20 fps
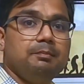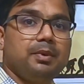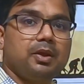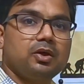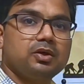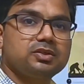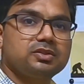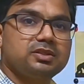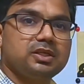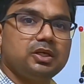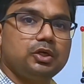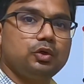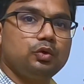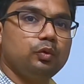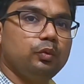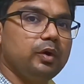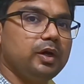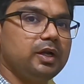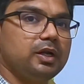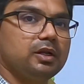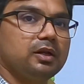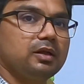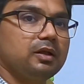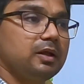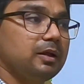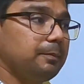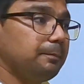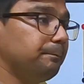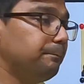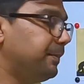because they do it
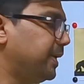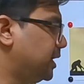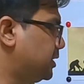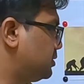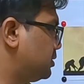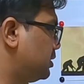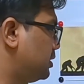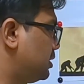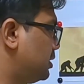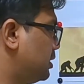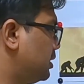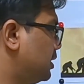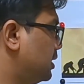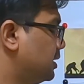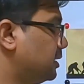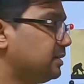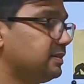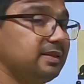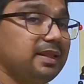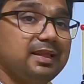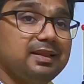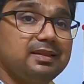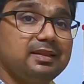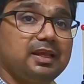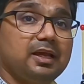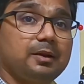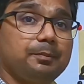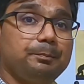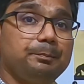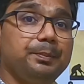better than
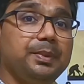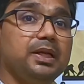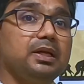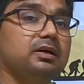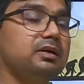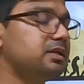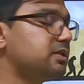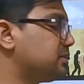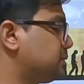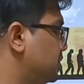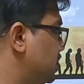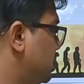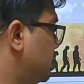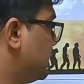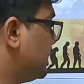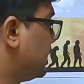their peers,